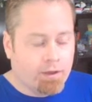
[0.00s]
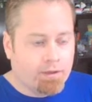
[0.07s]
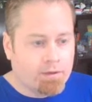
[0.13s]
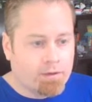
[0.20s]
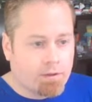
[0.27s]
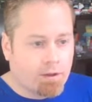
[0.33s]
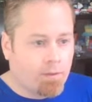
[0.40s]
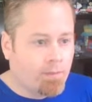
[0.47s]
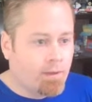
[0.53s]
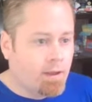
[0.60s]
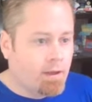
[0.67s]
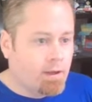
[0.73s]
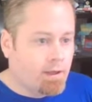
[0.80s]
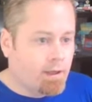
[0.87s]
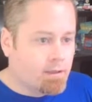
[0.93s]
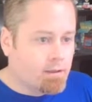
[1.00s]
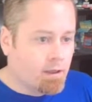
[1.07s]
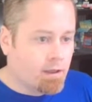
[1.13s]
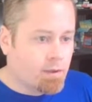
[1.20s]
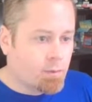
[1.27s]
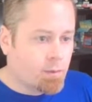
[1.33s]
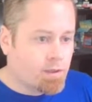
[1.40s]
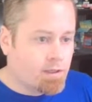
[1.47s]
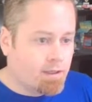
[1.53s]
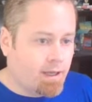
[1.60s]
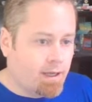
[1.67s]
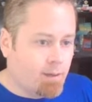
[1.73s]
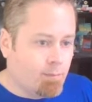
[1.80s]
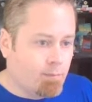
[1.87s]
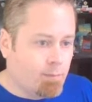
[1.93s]
And so as long as we're
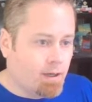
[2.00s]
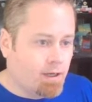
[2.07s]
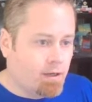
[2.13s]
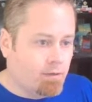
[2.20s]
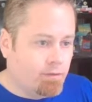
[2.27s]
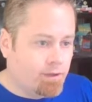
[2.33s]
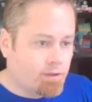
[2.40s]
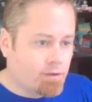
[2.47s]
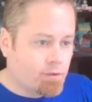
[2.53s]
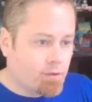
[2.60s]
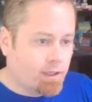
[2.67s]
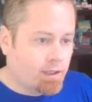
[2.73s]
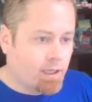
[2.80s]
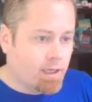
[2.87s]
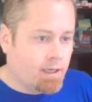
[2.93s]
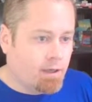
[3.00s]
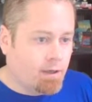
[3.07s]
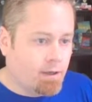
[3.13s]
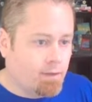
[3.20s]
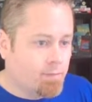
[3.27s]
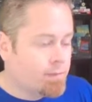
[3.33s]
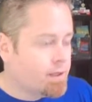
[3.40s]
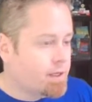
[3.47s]
staying above this trend line here,